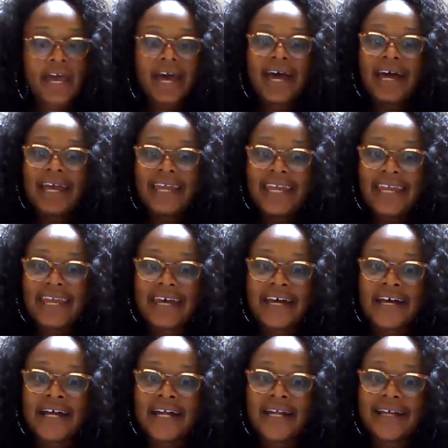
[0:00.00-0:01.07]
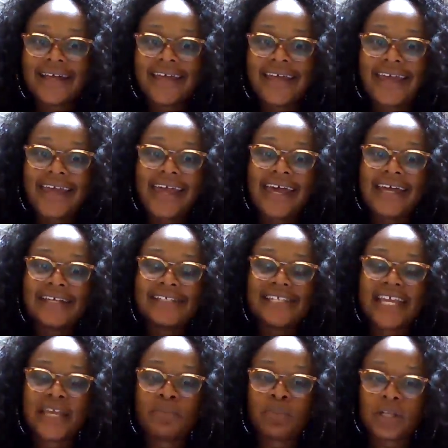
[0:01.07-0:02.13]
I, uh,
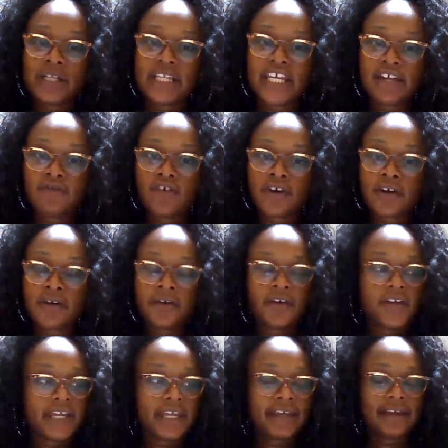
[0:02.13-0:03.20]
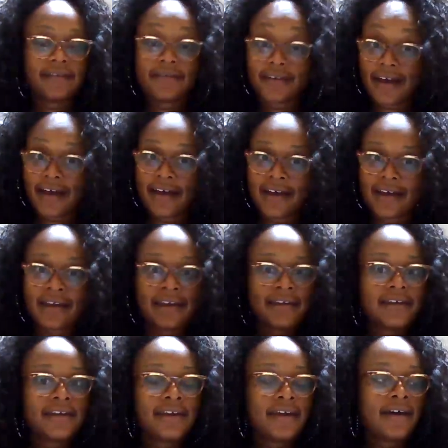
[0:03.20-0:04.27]
as a believer in
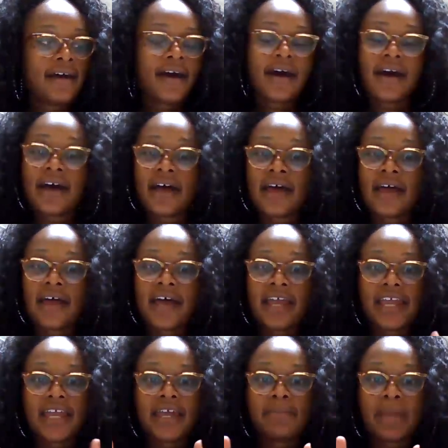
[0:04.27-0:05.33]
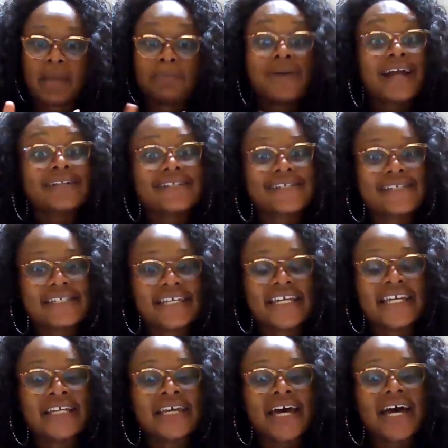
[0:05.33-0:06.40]
God, uh, I am a
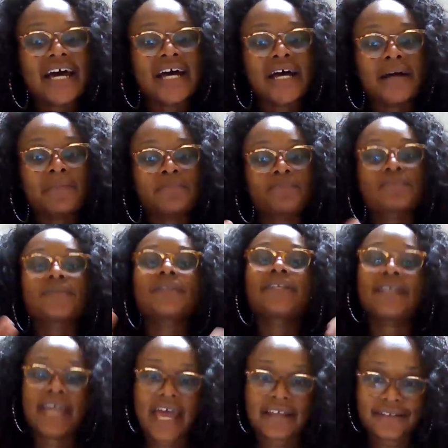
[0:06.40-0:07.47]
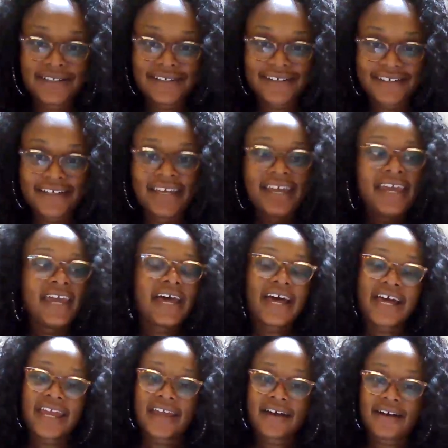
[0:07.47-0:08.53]
practicing uh, Catholic.
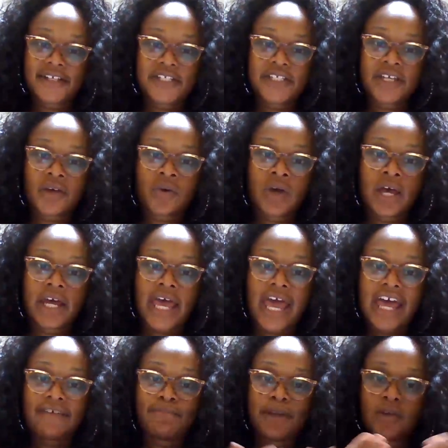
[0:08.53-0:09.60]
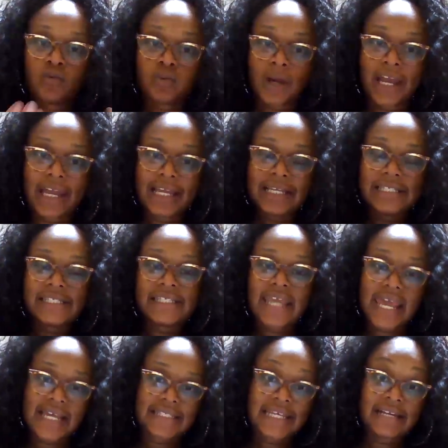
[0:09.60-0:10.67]
I also have been raised
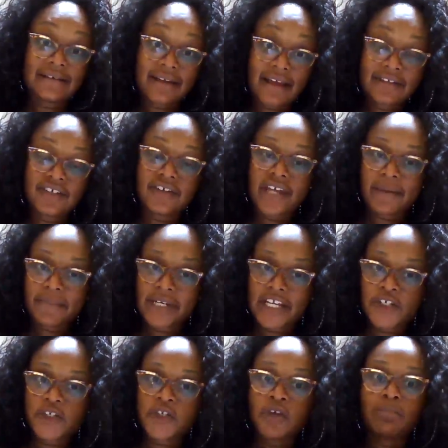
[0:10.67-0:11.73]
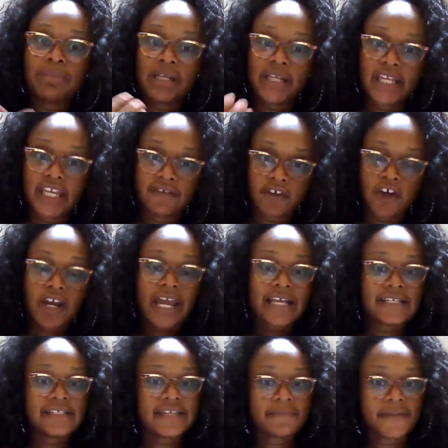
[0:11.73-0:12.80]
as a non-denominational believer. I
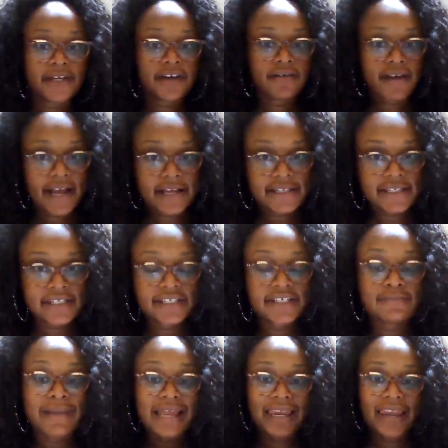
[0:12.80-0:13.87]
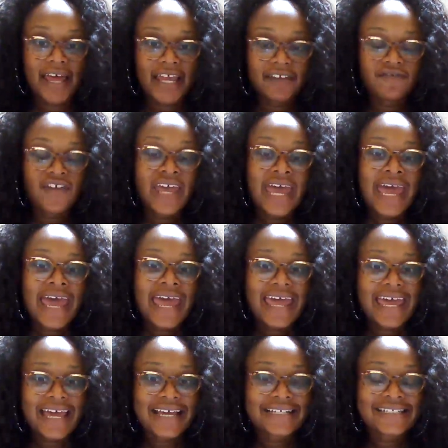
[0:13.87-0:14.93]
accepted Christ into my life
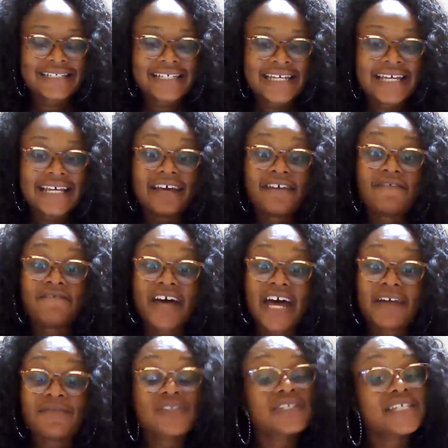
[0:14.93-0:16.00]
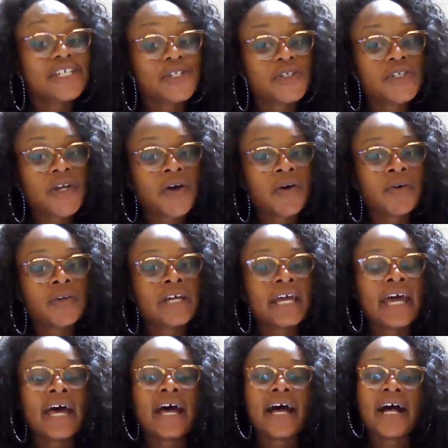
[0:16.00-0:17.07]
at five to six years old
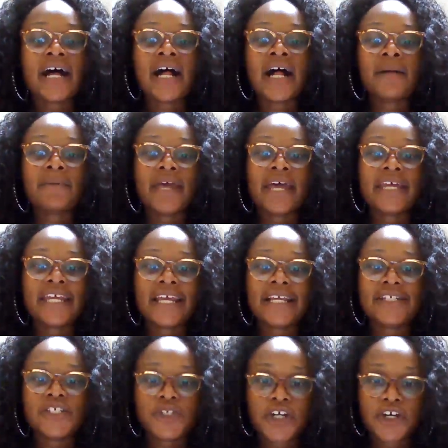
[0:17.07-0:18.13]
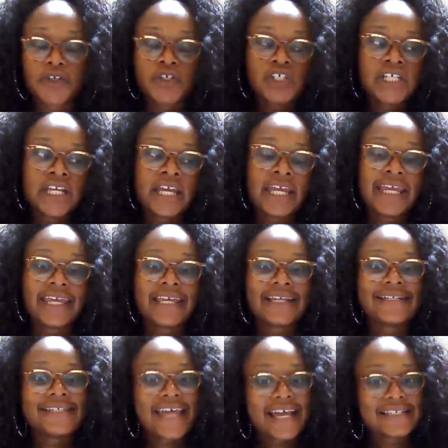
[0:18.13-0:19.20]
um, at a church
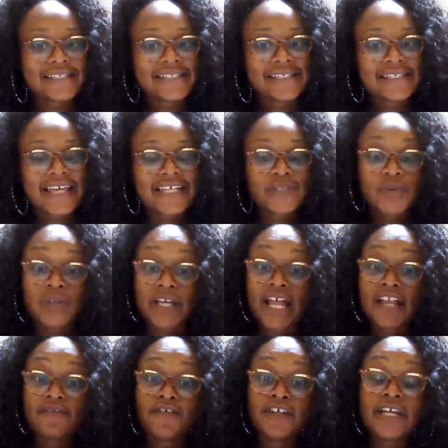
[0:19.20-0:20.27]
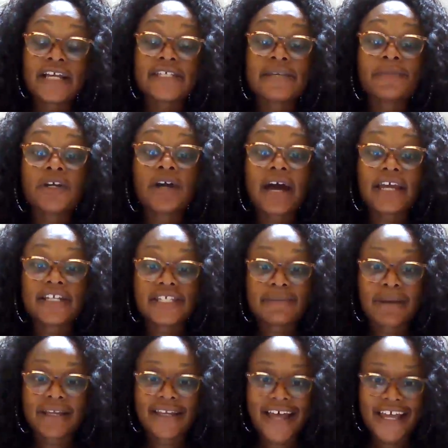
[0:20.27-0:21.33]
in Texas. As a California, I accepted God into
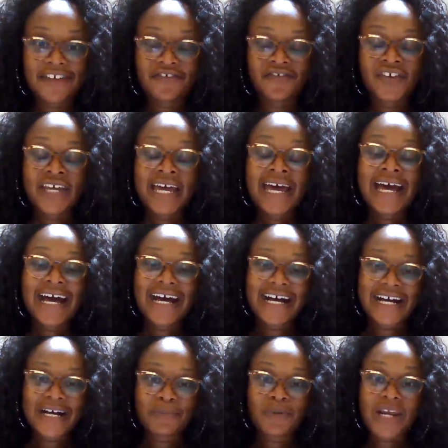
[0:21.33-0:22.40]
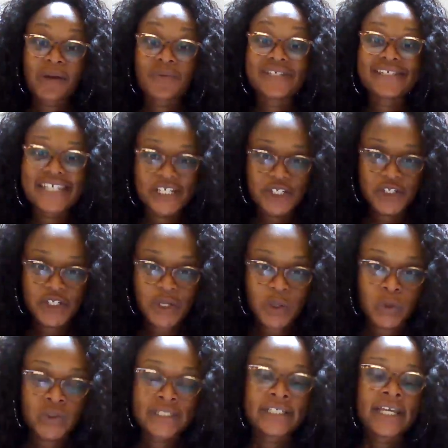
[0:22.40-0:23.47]
my life um, when I was six years
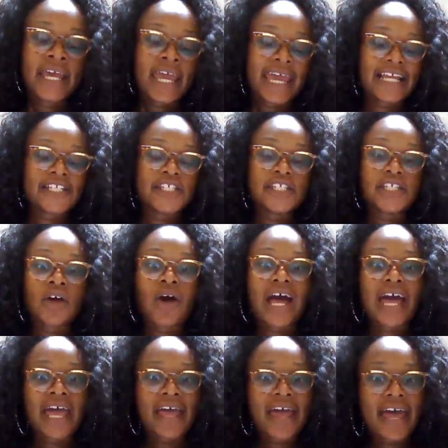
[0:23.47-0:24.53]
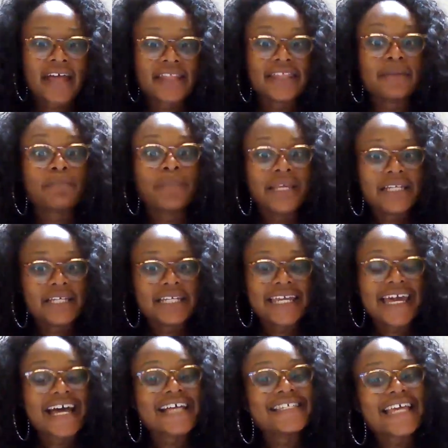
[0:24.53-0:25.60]
old. And so I had the
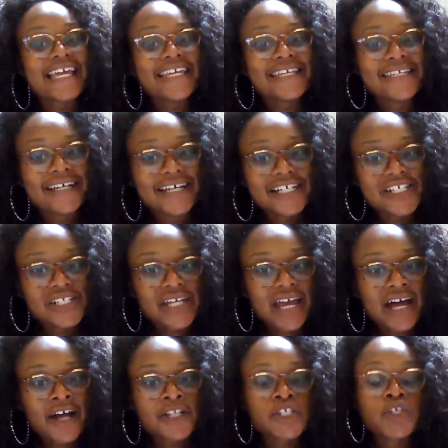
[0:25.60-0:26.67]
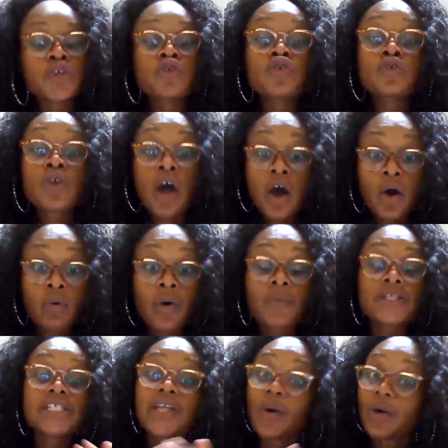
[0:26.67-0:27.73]
ability as a young child to know what
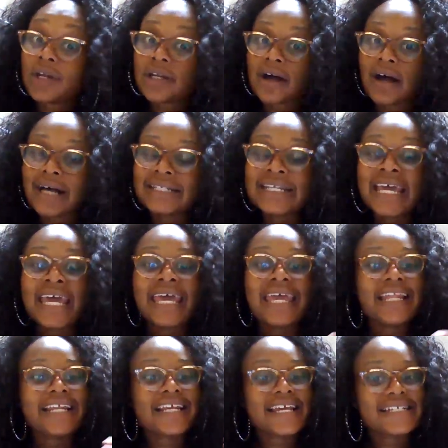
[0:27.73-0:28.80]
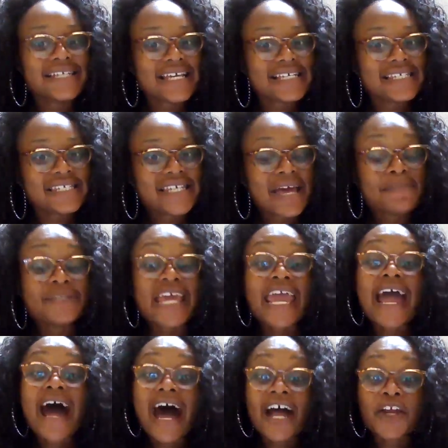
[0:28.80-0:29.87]
was going on and to accept
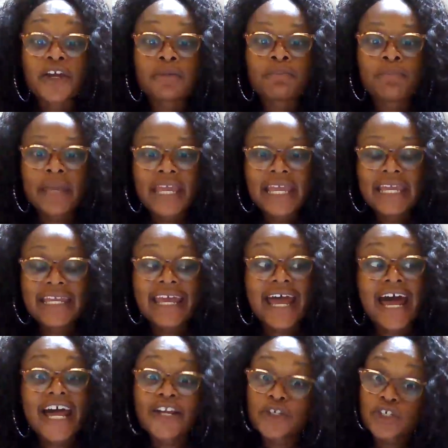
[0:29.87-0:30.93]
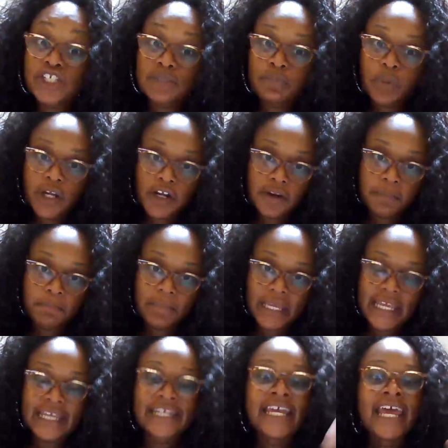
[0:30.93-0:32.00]
a higher being, a higher spirit
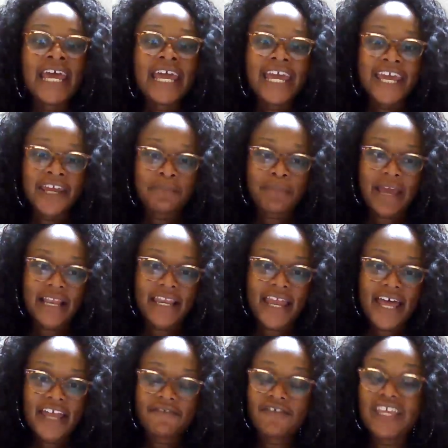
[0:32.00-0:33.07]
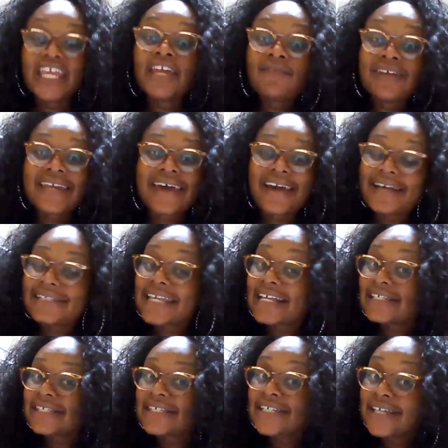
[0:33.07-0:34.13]
being in my life, even as
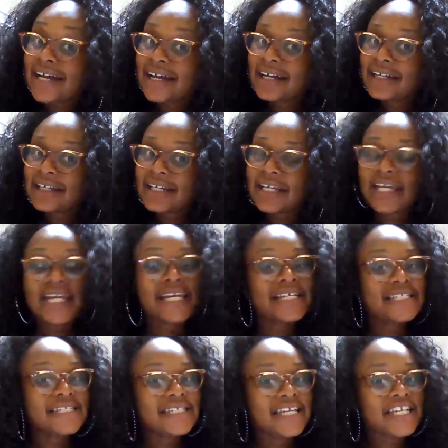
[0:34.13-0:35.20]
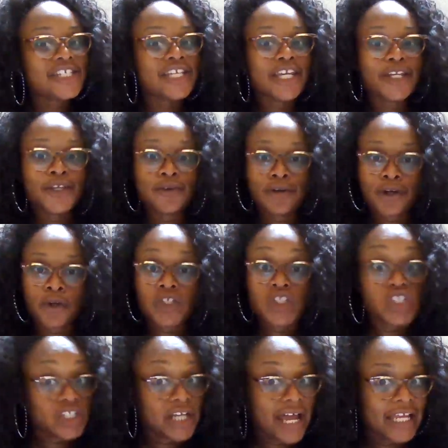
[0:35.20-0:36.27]
a young six year old
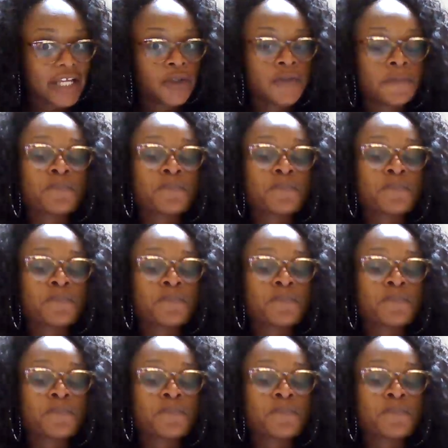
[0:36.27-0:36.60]
child.